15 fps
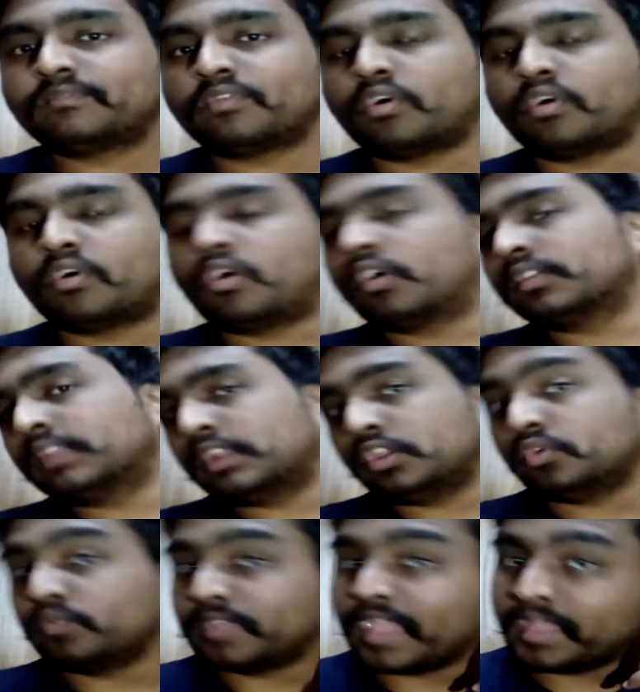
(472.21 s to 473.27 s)
for the new
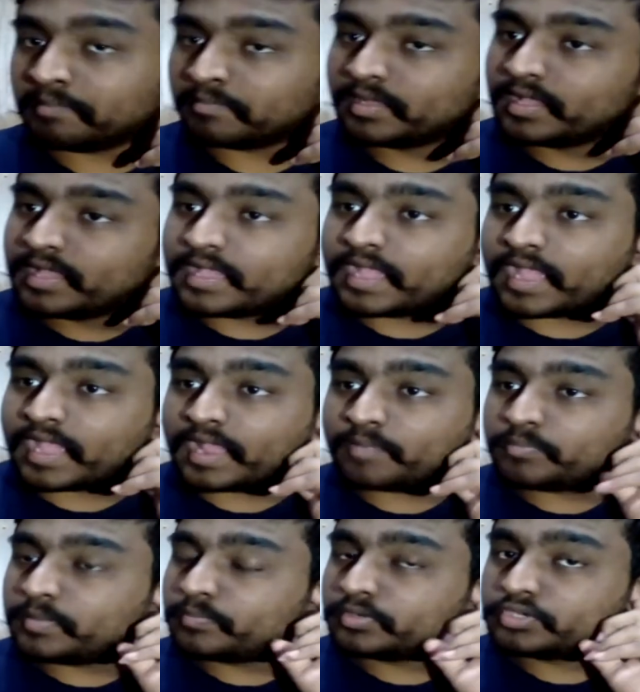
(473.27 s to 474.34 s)
game, and
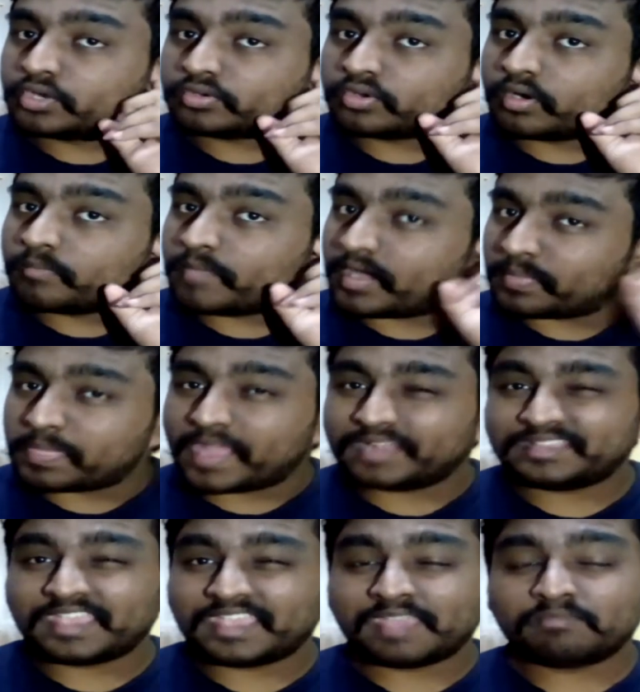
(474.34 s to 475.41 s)
people don't know about that
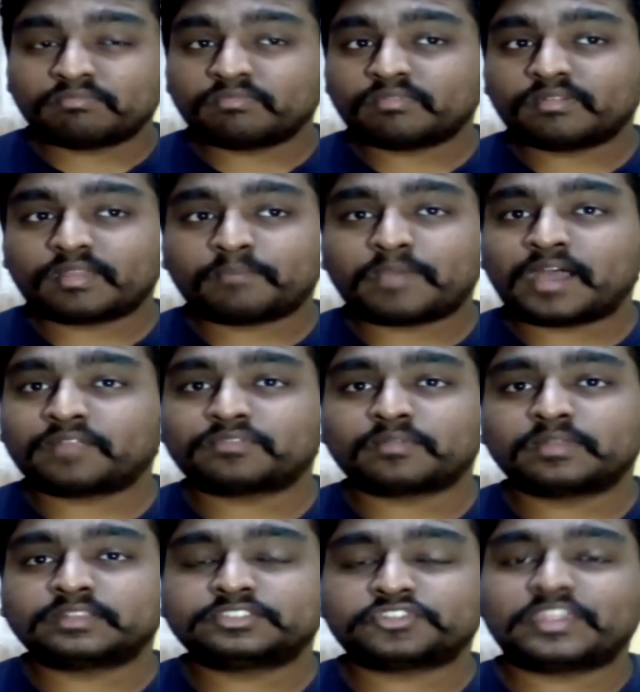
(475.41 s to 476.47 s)
game apart from a
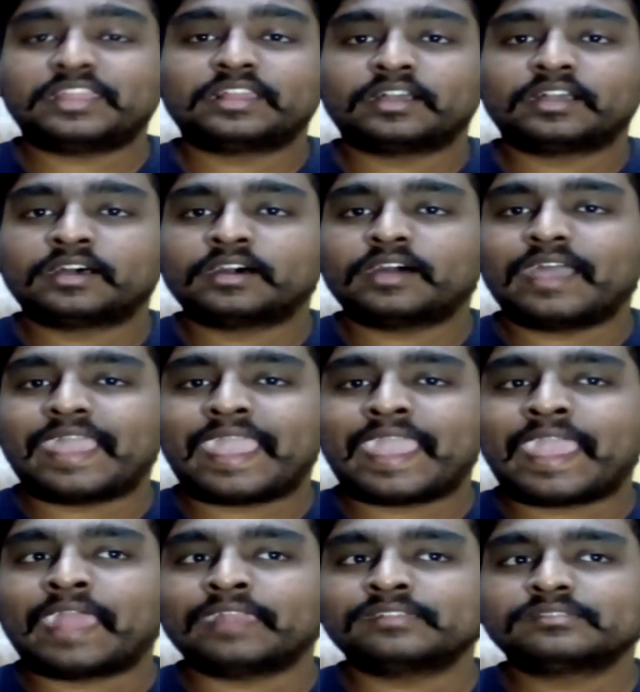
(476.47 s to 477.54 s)
trailer
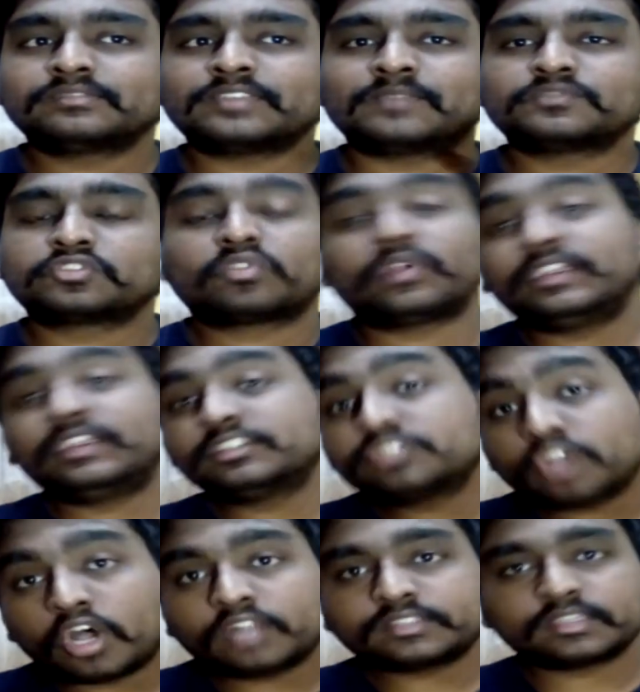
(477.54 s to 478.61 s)
and some
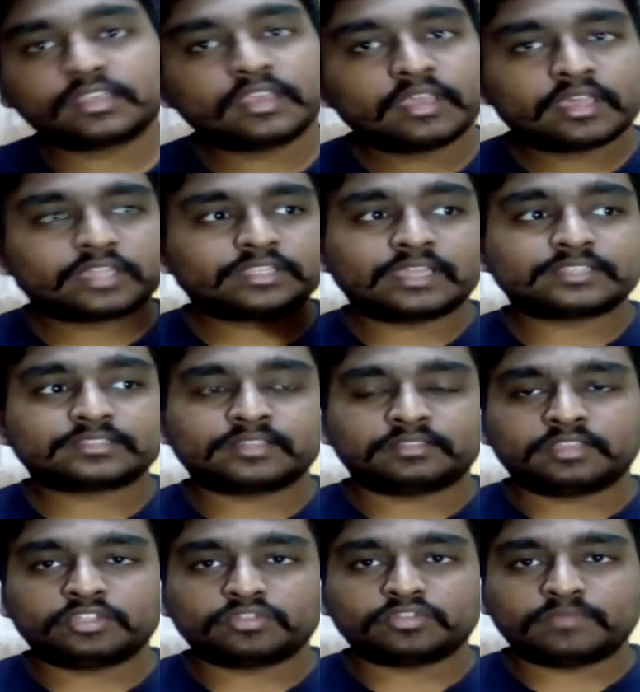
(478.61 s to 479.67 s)
screenshots. There's
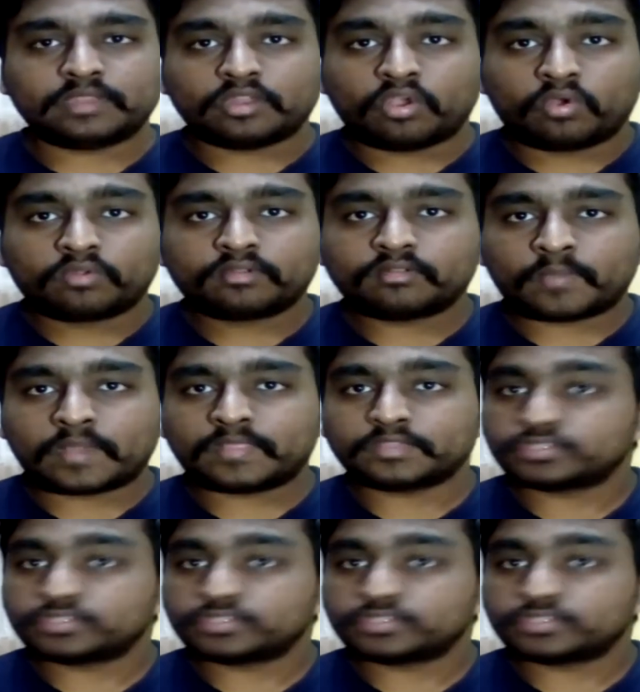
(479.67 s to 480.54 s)
nothing to be known about the